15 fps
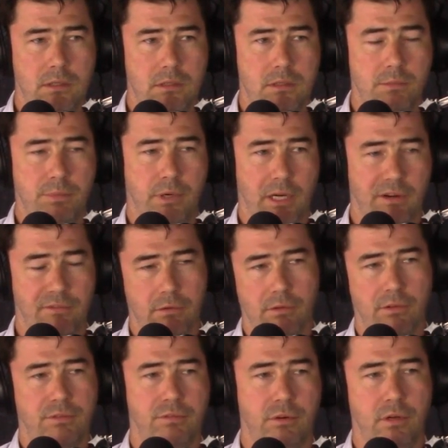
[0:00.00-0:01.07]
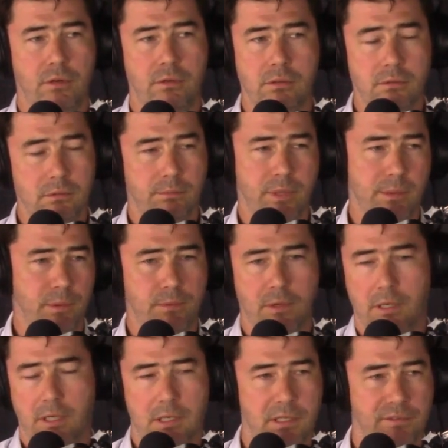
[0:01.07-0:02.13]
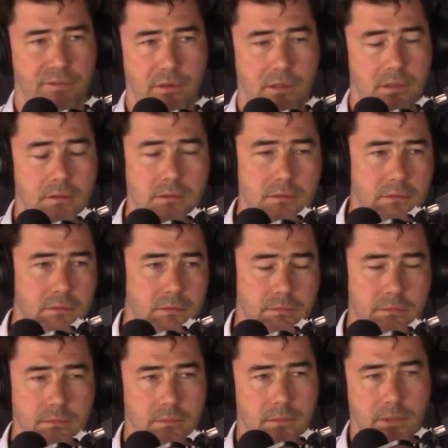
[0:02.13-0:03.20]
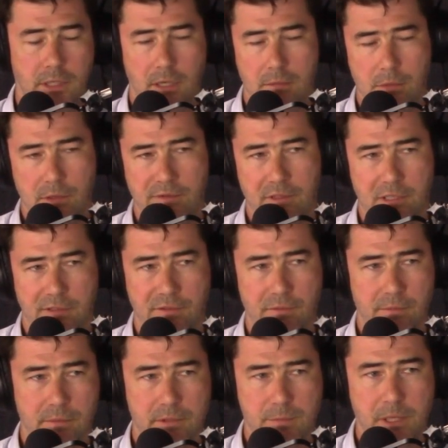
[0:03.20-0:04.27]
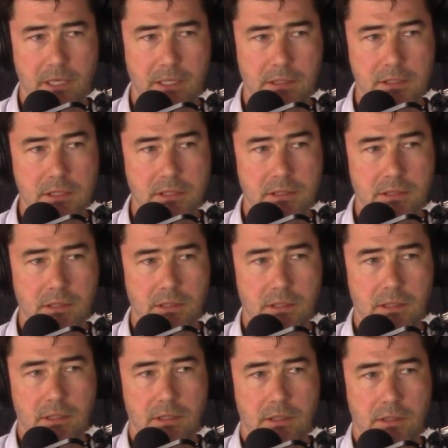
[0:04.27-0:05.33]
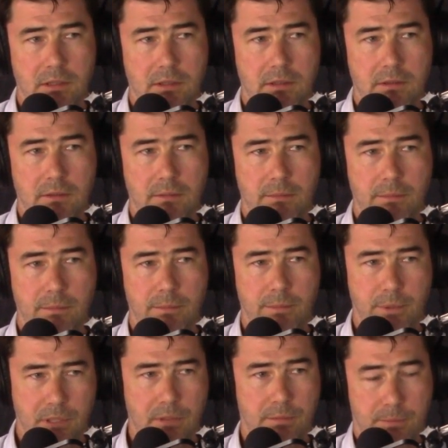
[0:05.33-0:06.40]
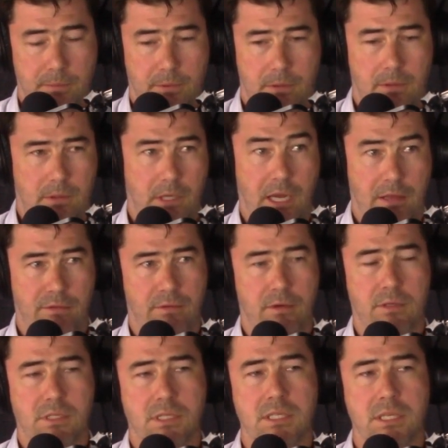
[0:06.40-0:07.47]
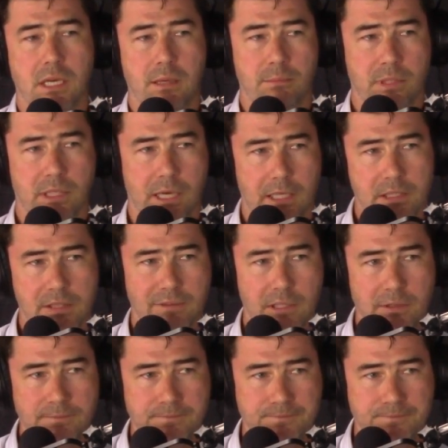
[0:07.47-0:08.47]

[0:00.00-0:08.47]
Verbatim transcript: to bring everyone through people work at different you know move at different speeds, but you get through as a team collectively.